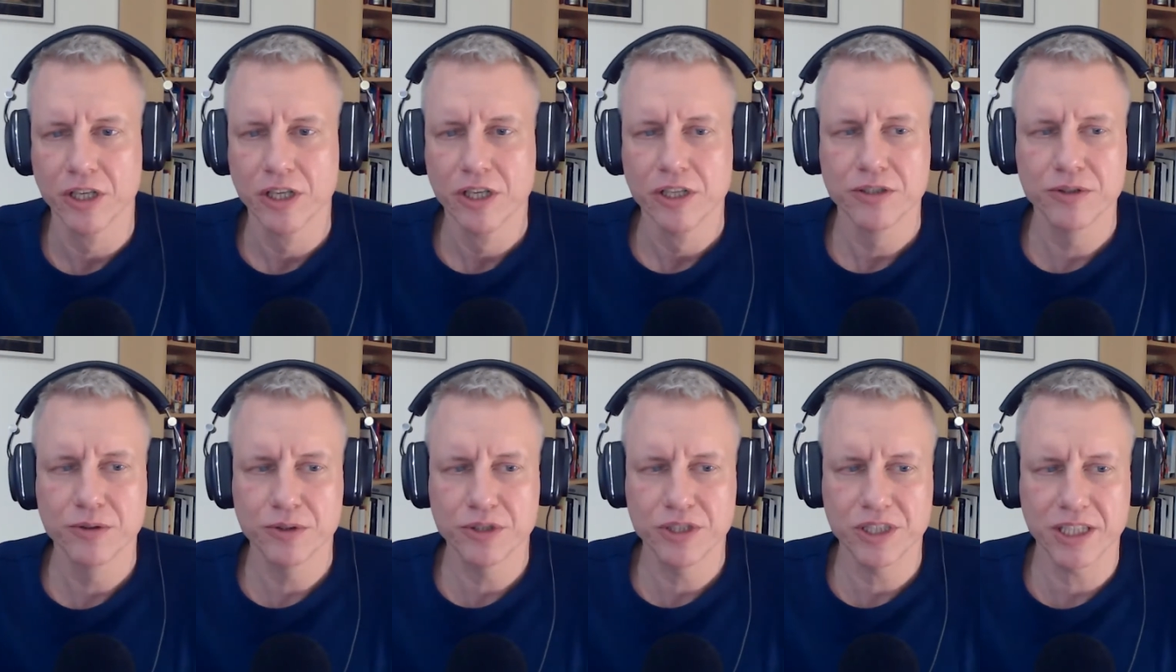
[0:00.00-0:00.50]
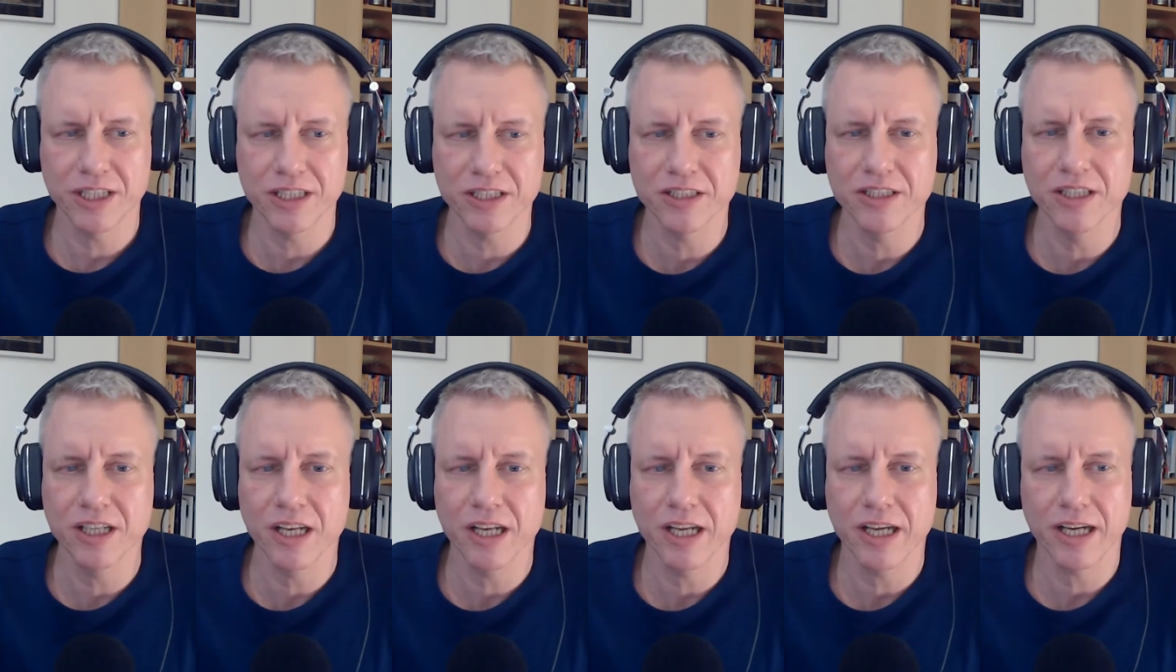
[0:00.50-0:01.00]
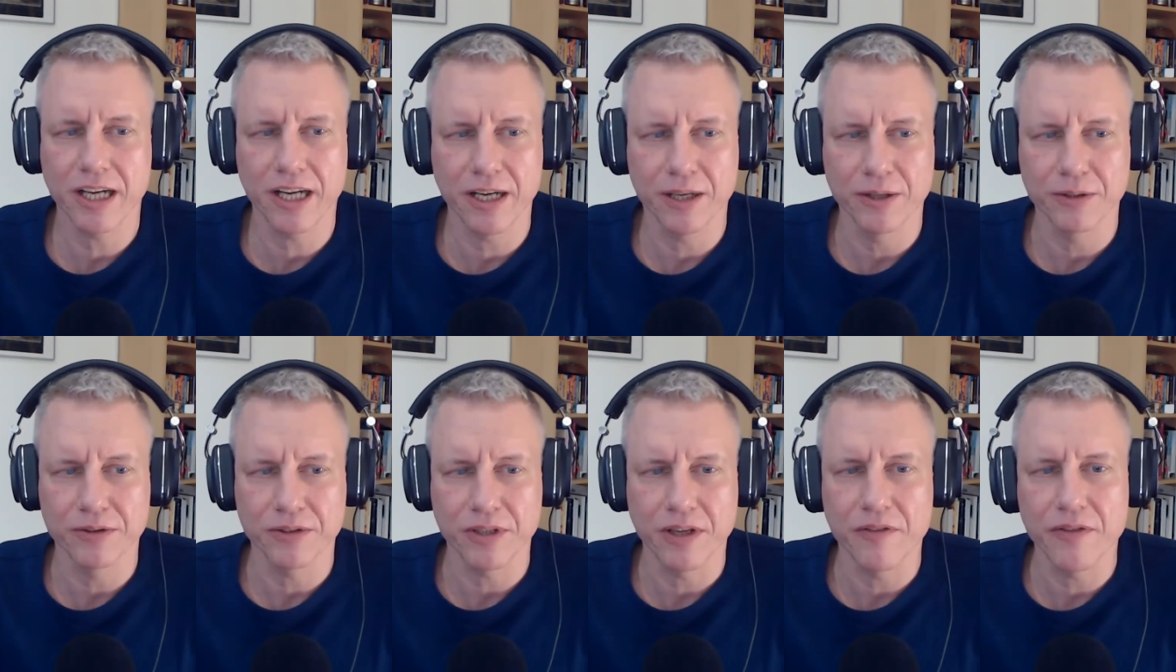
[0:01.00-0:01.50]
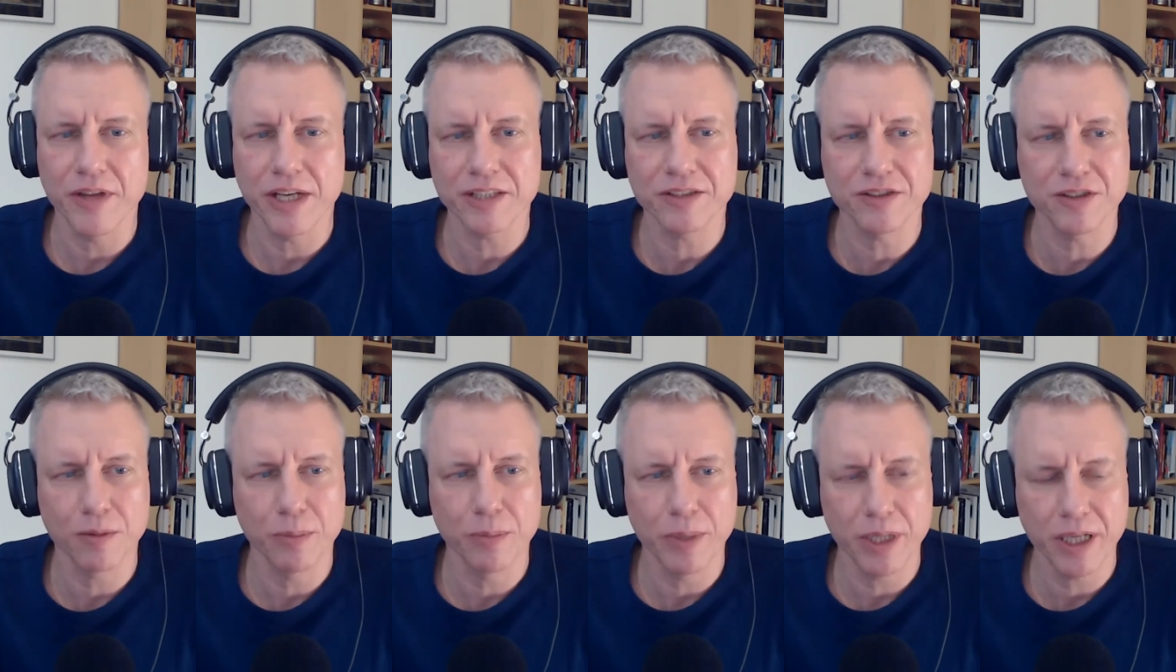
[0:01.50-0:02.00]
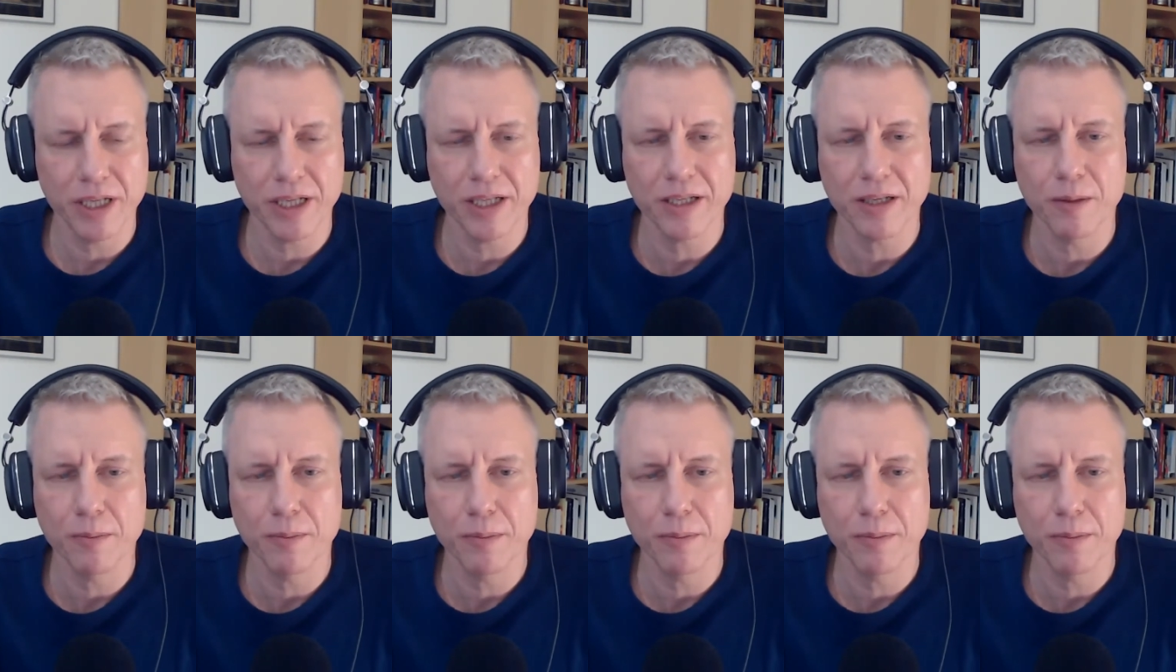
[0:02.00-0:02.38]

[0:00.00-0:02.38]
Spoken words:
to change the layout, and that's a big